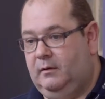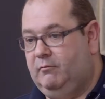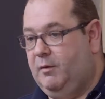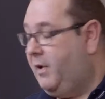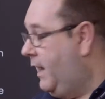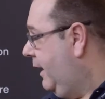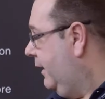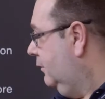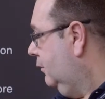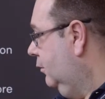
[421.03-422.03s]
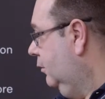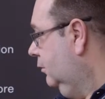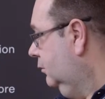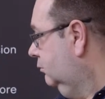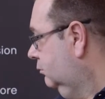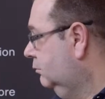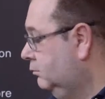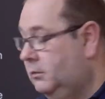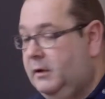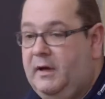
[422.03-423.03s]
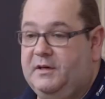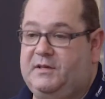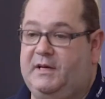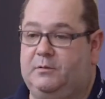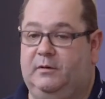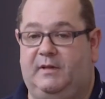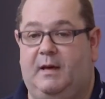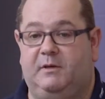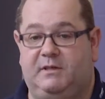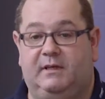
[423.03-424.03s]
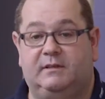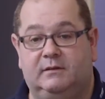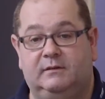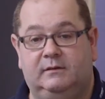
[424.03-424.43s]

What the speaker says: repair or assess what the damage is,